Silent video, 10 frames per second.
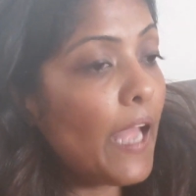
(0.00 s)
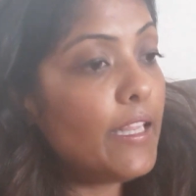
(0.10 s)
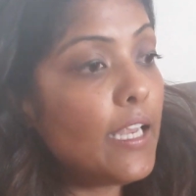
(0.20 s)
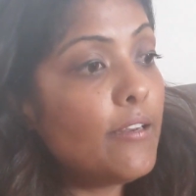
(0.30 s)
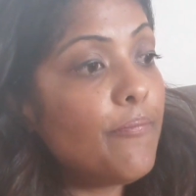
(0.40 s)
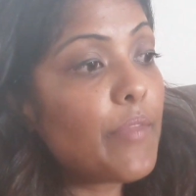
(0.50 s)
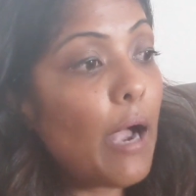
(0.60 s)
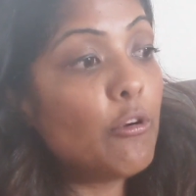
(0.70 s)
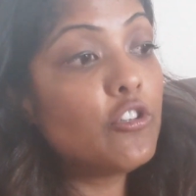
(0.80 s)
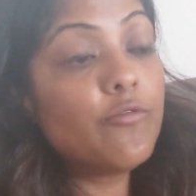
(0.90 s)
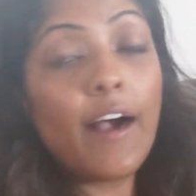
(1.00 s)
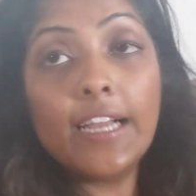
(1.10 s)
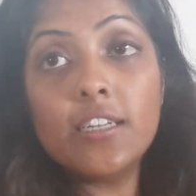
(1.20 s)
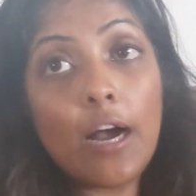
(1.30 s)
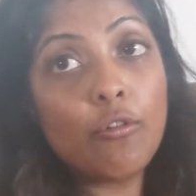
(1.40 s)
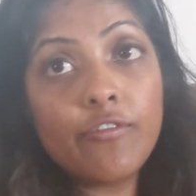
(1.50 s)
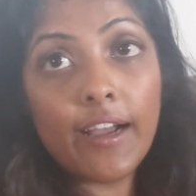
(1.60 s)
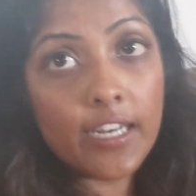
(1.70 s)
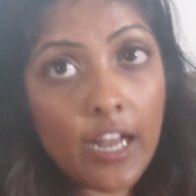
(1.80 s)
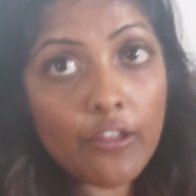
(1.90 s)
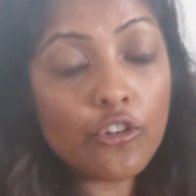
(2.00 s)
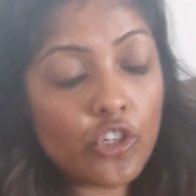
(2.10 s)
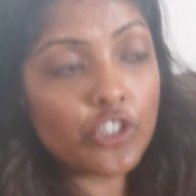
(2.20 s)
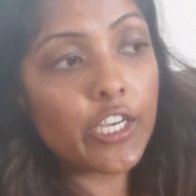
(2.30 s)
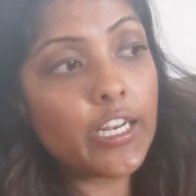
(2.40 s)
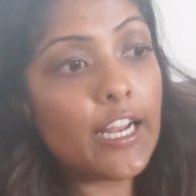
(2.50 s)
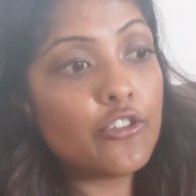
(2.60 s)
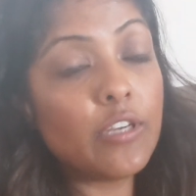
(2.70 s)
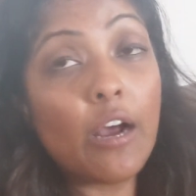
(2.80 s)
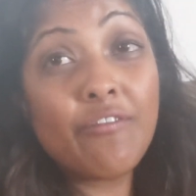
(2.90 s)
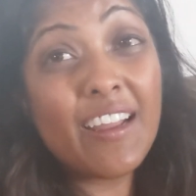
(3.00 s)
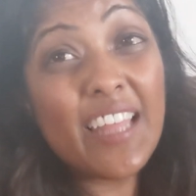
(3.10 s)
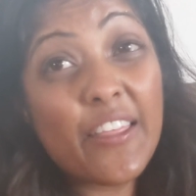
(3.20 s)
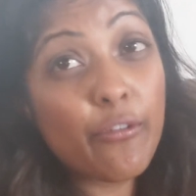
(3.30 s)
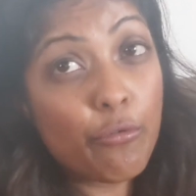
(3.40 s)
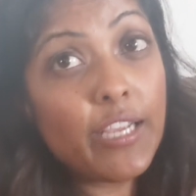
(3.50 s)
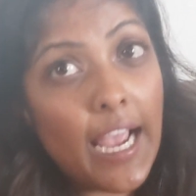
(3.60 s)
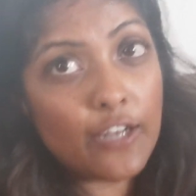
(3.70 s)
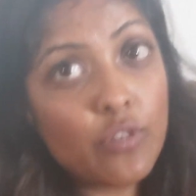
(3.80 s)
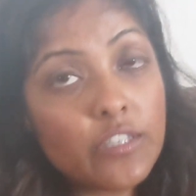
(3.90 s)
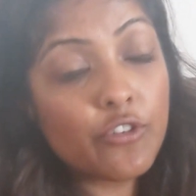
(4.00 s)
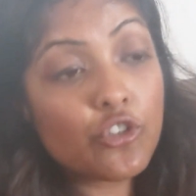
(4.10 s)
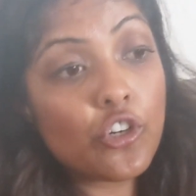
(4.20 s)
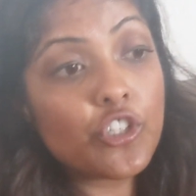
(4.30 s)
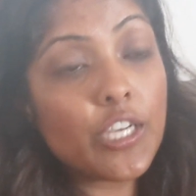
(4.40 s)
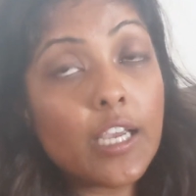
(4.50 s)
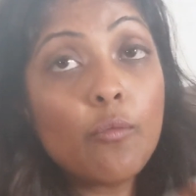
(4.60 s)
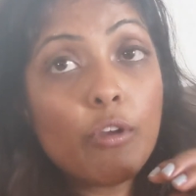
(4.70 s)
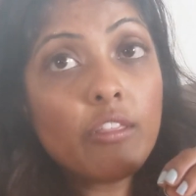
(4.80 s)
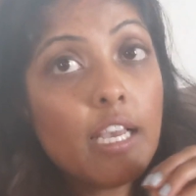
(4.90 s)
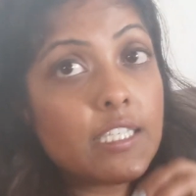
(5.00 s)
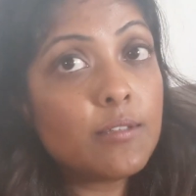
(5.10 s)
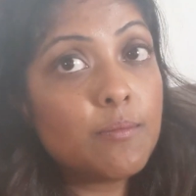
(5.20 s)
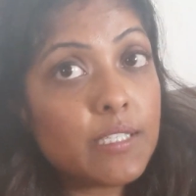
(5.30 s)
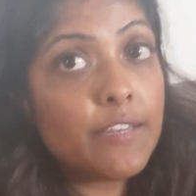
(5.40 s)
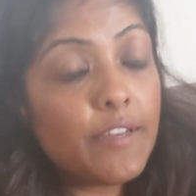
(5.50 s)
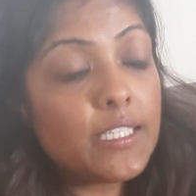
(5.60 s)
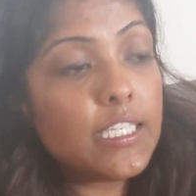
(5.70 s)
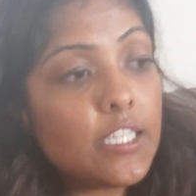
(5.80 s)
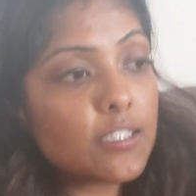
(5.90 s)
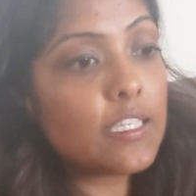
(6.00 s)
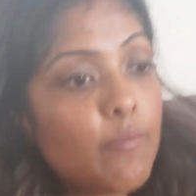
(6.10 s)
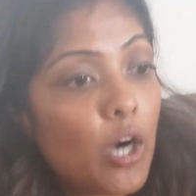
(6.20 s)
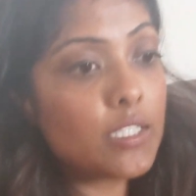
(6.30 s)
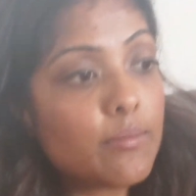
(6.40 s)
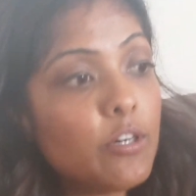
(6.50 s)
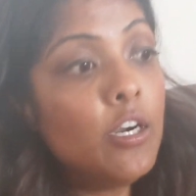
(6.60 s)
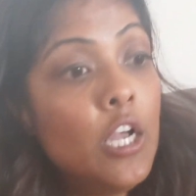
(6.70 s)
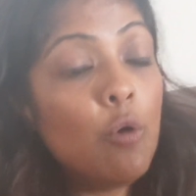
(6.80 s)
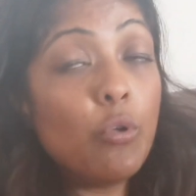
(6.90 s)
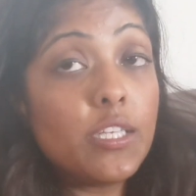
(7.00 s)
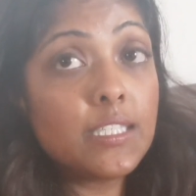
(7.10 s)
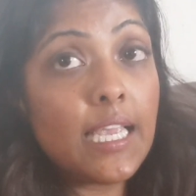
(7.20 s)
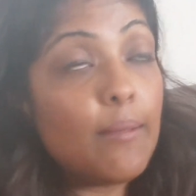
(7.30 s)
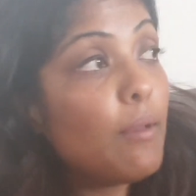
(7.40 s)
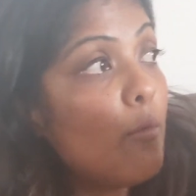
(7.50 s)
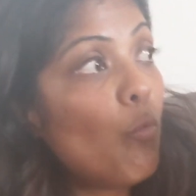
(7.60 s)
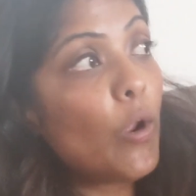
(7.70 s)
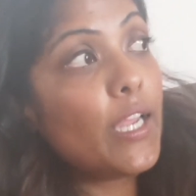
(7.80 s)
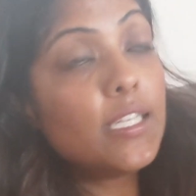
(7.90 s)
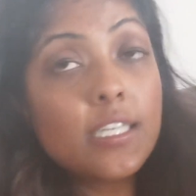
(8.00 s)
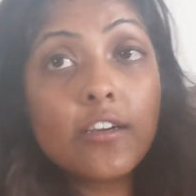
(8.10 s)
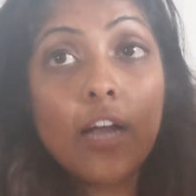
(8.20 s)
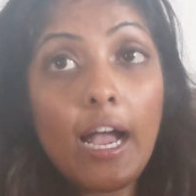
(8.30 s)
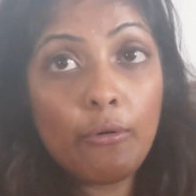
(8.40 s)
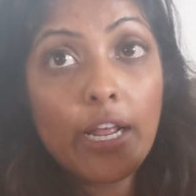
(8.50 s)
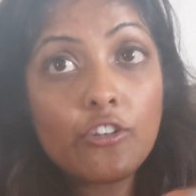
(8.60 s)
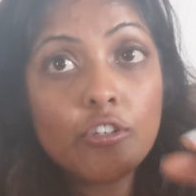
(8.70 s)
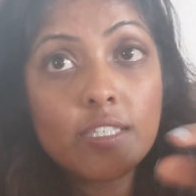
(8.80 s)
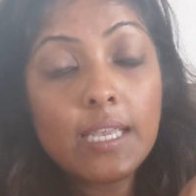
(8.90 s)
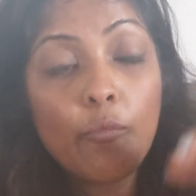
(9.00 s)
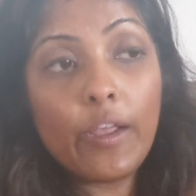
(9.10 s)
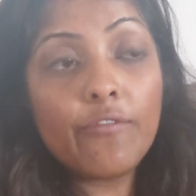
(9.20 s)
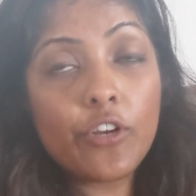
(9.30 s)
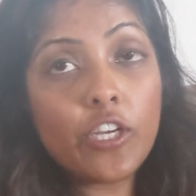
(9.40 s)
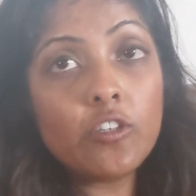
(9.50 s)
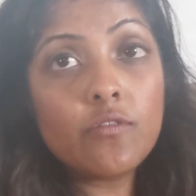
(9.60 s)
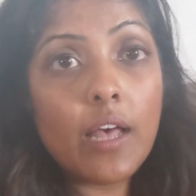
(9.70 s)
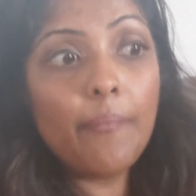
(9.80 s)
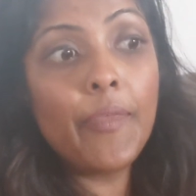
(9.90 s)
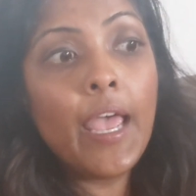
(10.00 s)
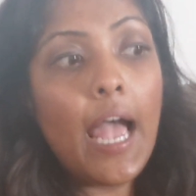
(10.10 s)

And then I would find another jerk chicken entry. I'd find like 3 entries for jerk chicken with as specific details as possible with the same weight. I would enter the same weight for each of them.